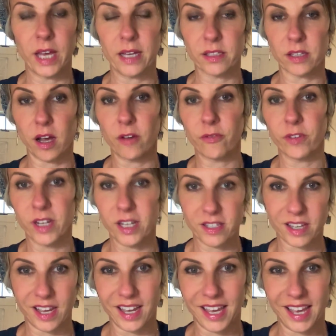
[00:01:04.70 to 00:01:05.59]
as often
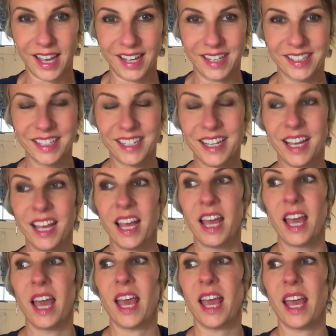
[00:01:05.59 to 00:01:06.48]
as I can.
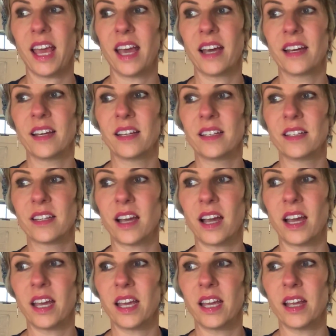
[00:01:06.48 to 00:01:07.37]
And
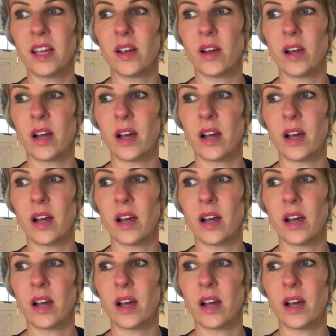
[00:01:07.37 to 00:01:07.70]
I